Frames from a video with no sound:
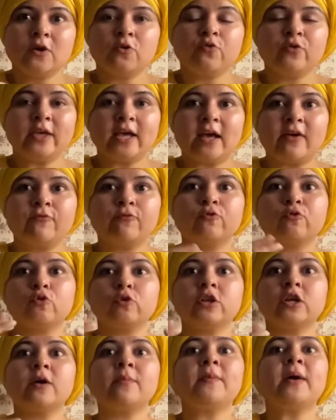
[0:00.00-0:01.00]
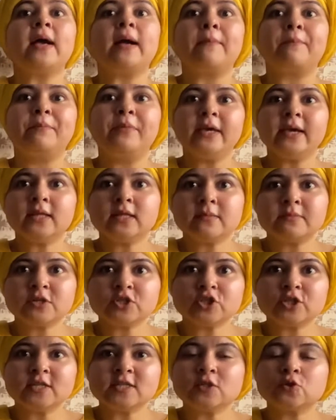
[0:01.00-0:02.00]
We have grown up being in the
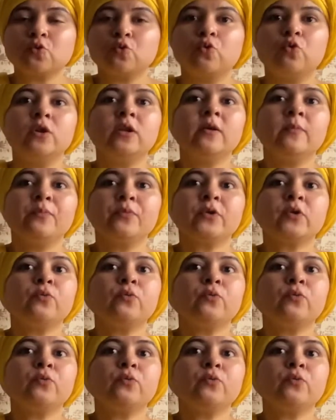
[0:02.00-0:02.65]
missionary school.